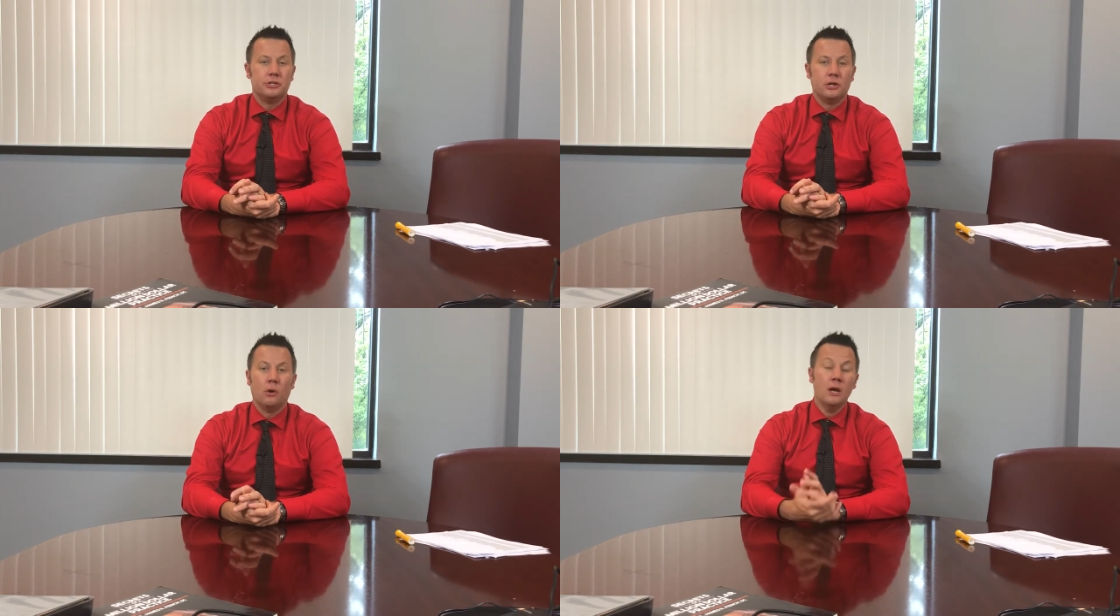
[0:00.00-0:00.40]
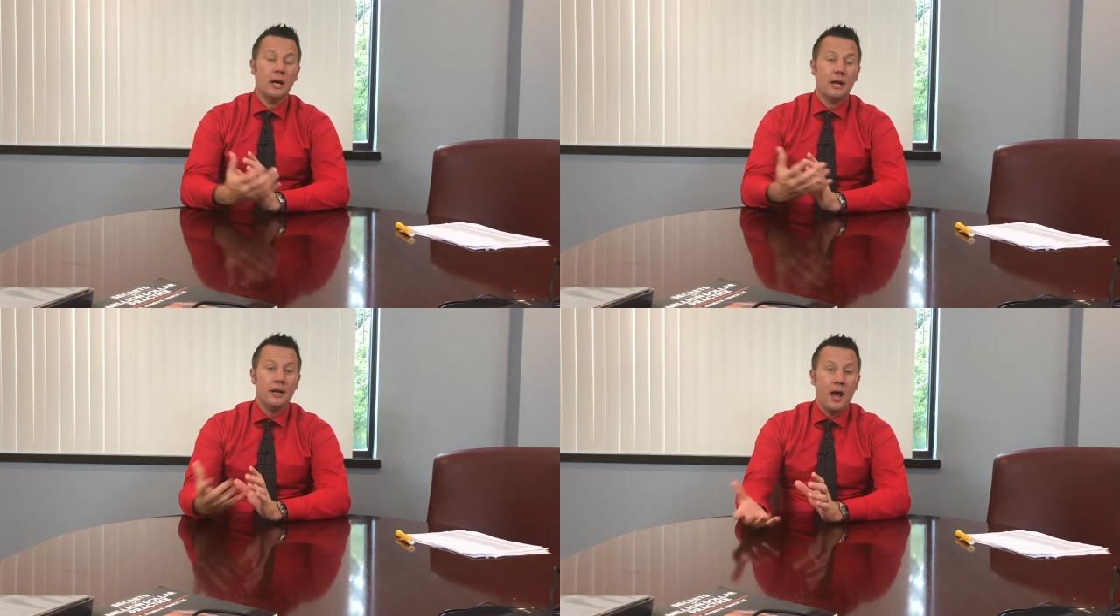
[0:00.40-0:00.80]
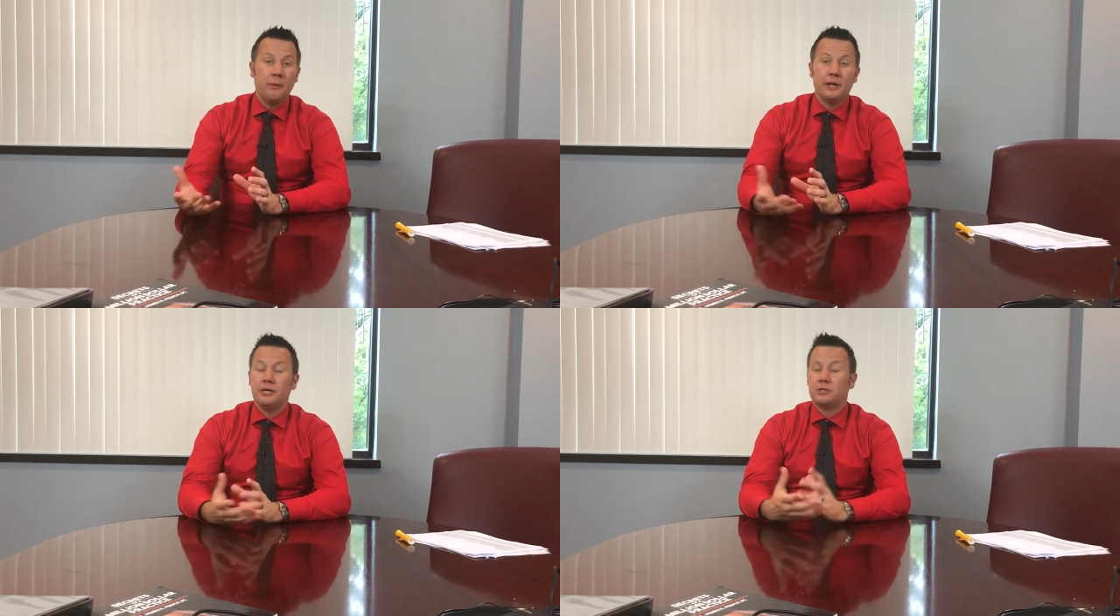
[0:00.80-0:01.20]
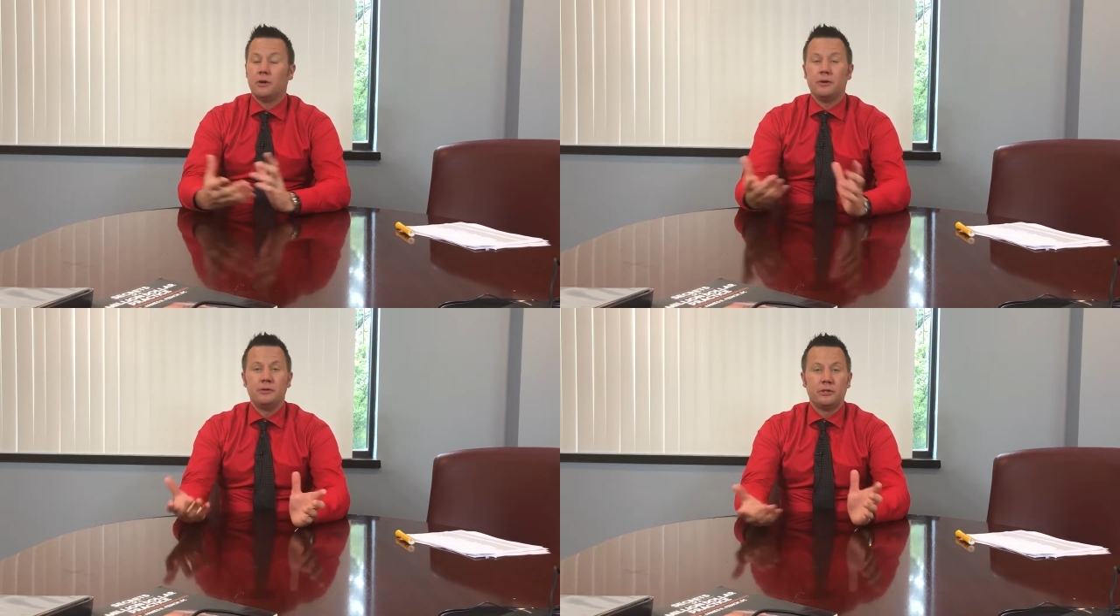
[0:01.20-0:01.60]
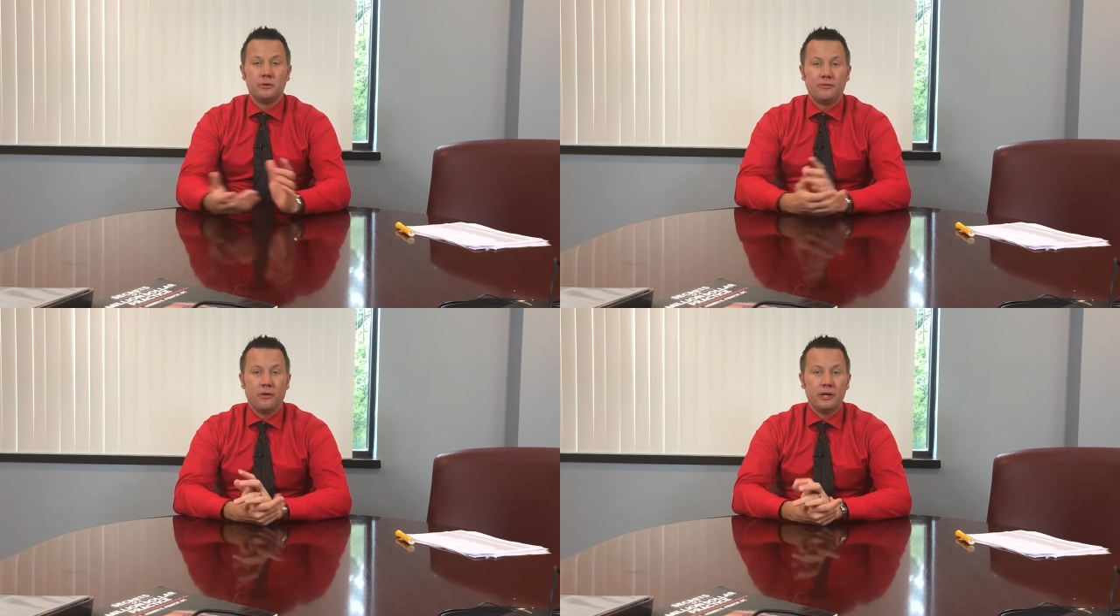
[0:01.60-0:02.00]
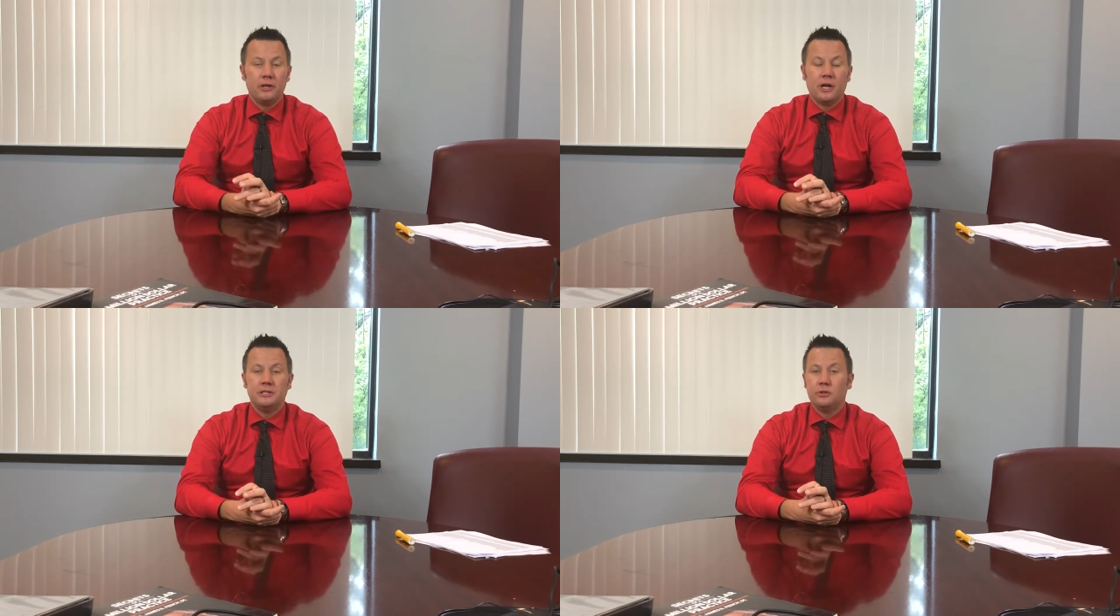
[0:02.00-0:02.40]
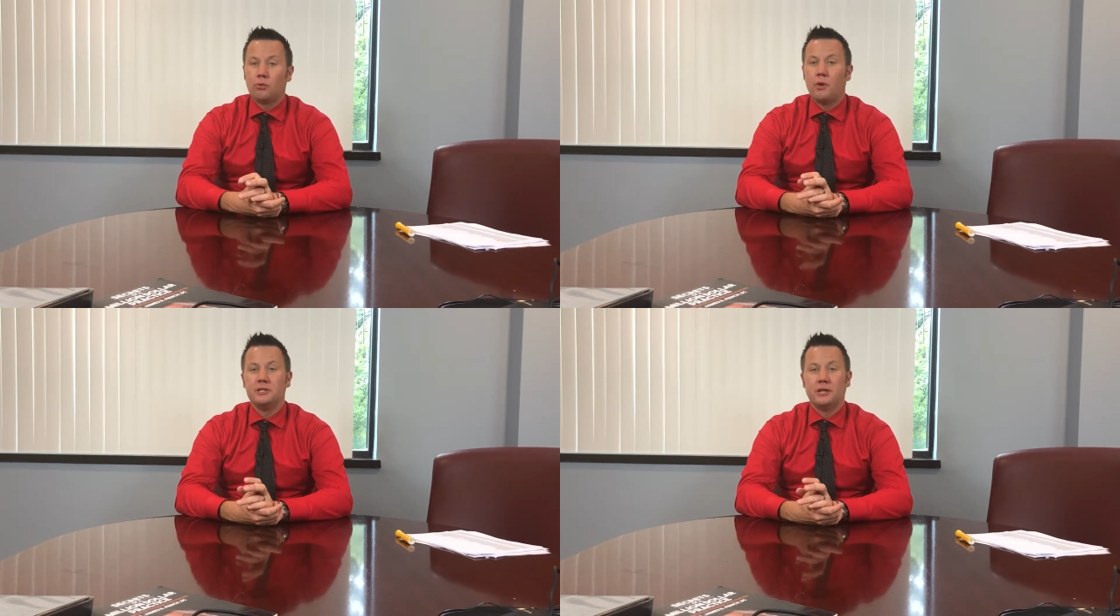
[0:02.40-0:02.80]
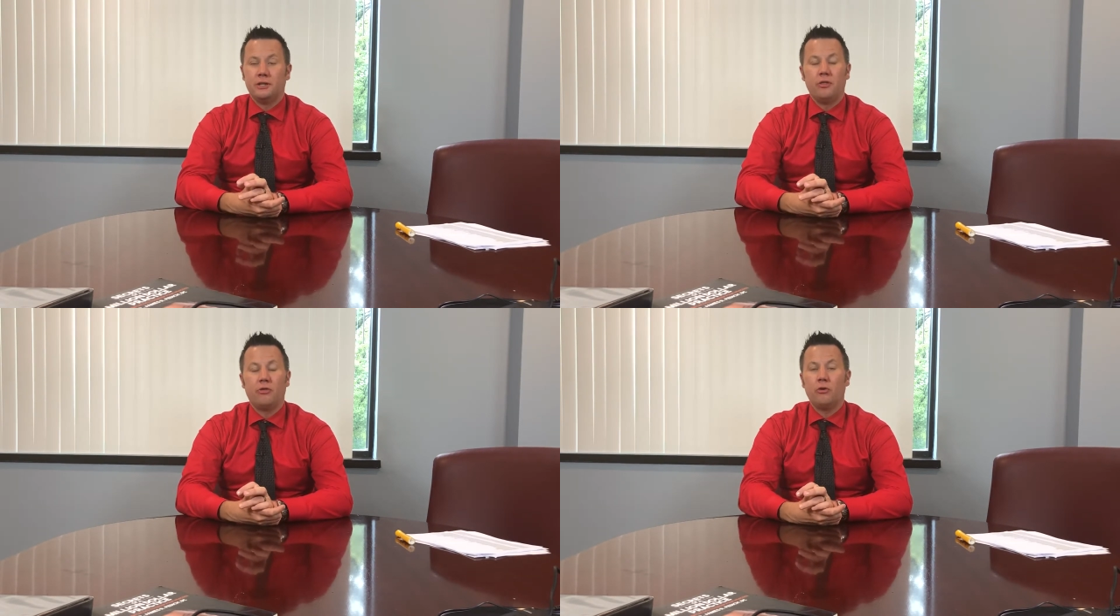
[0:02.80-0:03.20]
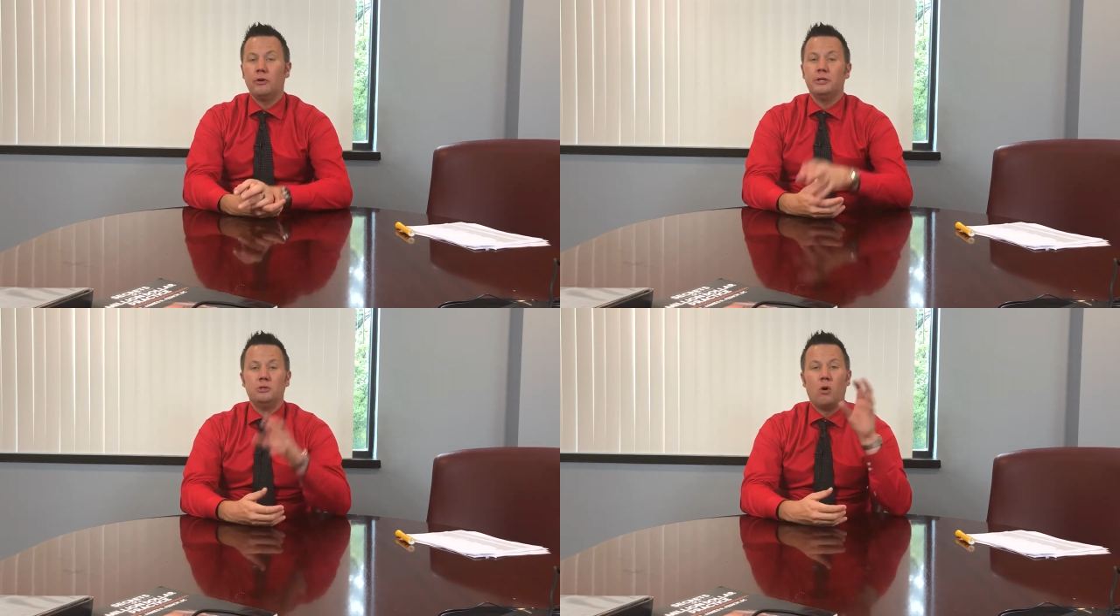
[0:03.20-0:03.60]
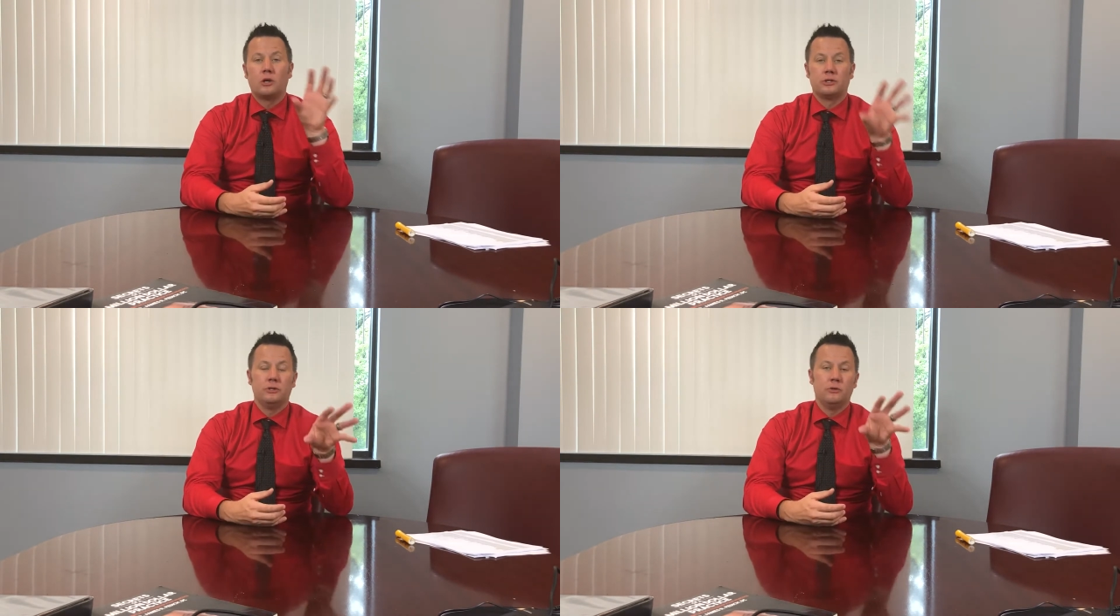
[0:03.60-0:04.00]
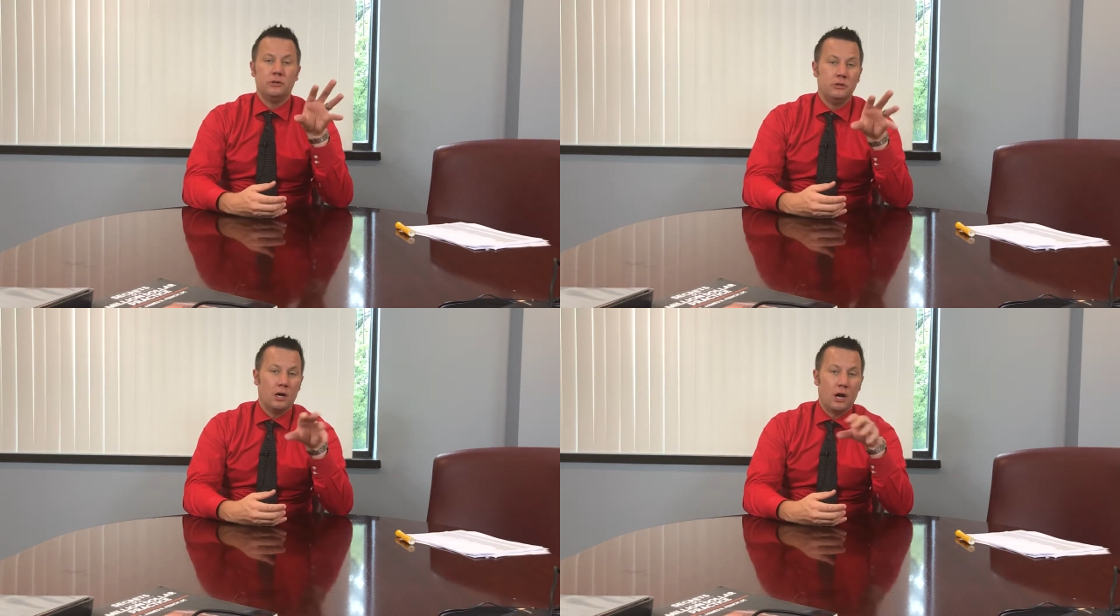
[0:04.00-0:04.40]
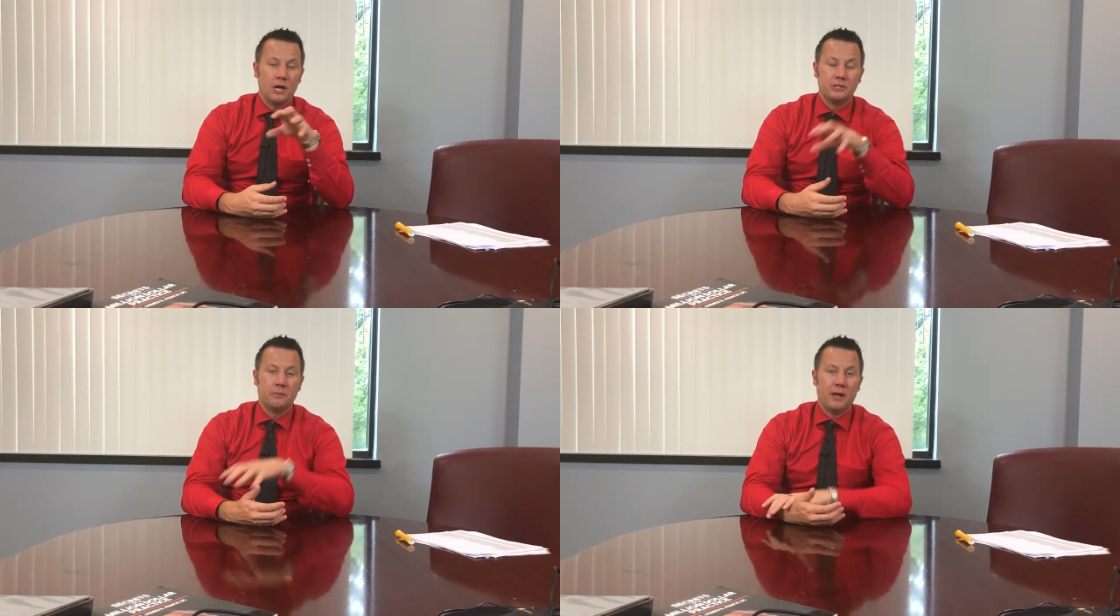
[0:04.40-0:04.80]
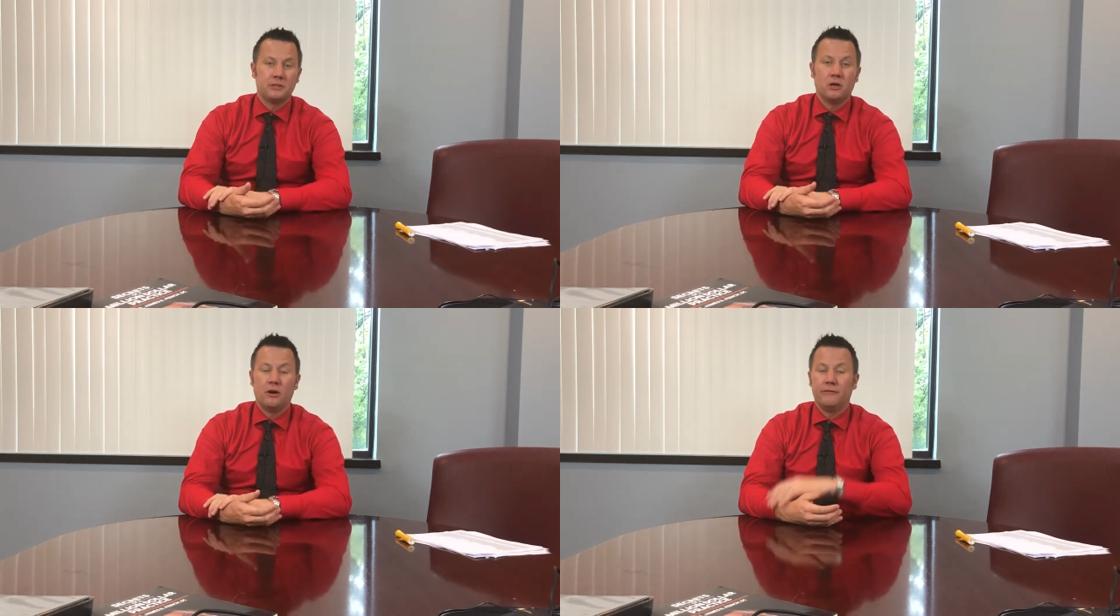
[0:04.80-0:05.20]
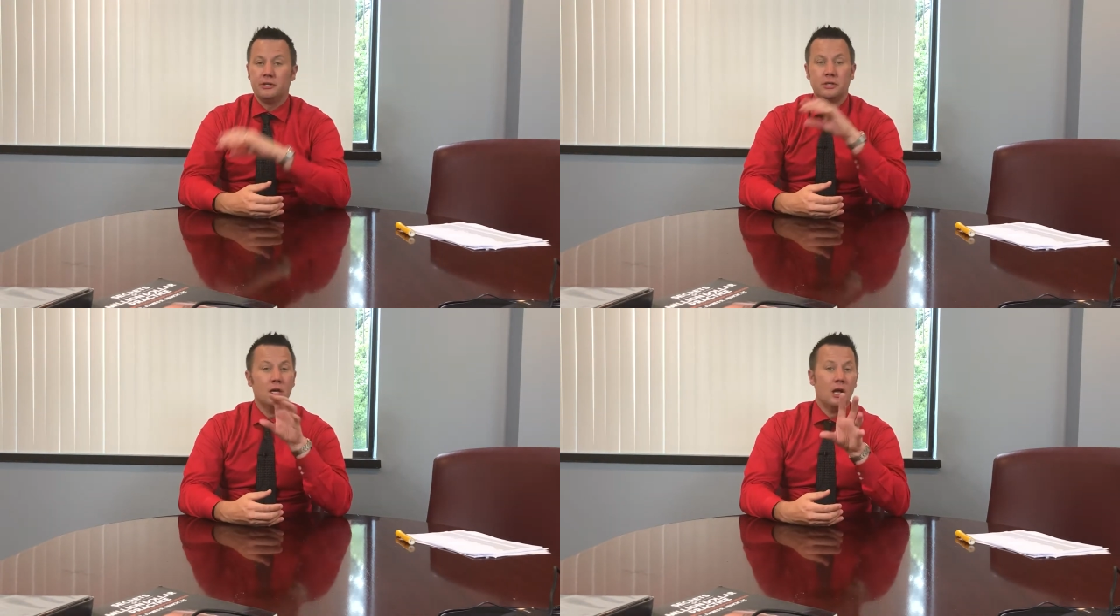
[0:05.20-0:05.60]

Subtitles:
So nowadays, it's always funny, in 1920s, 1930s, you walked into an osteopath's office,